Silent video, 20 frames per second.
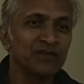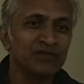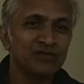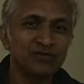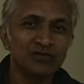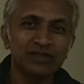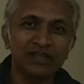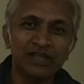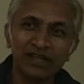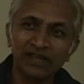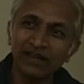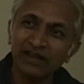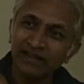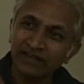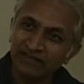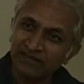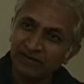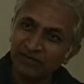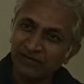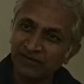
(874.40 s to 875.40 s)
So there are
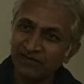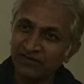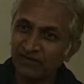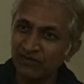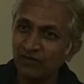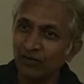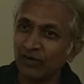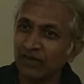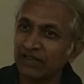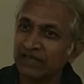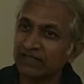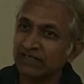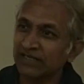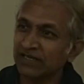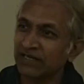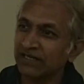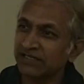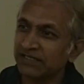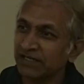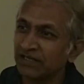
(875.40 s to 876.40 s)
exceptions in all the
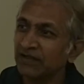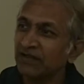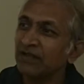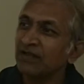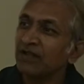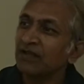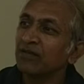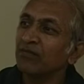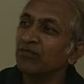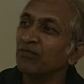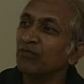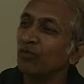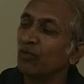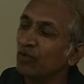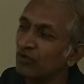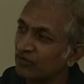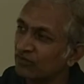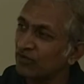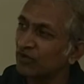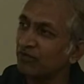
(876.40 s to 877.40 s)
generation.
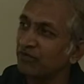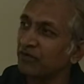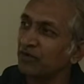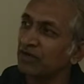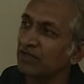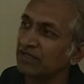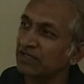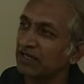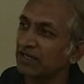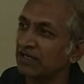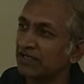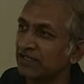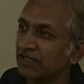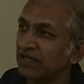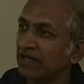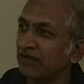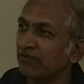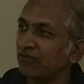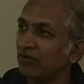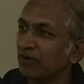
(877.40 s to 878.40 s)
Most of your
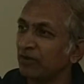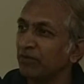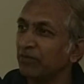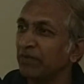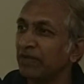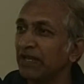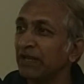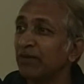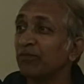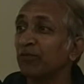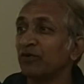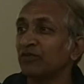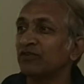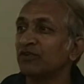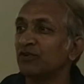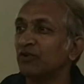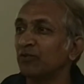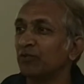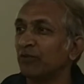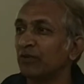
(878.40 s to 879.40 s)
generation have got many
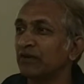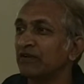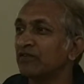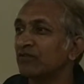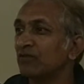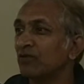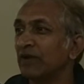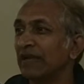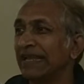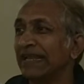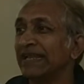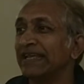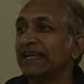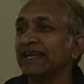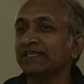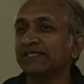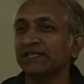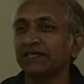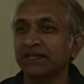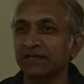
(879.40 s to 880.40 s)
positive points, so
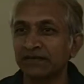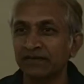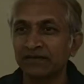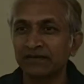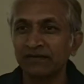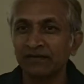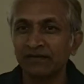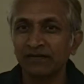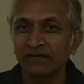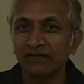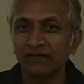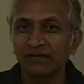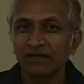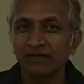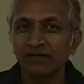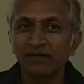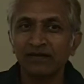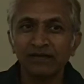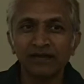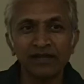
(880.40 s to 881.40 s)
encash it.
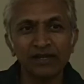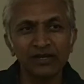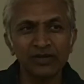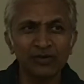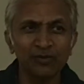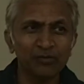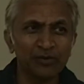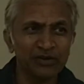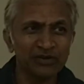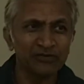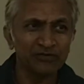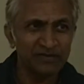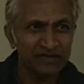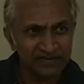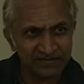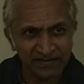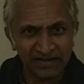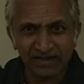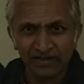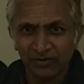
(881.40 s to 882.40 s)
Negative points
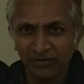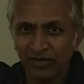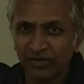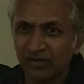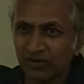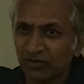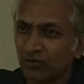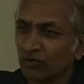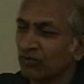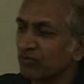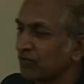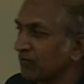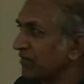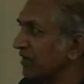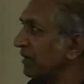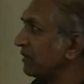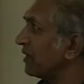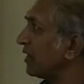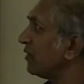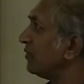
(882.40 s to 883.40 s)
we'll see during the course
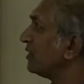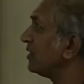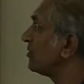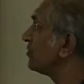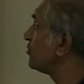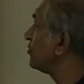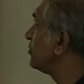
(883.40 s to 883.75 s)
of time how this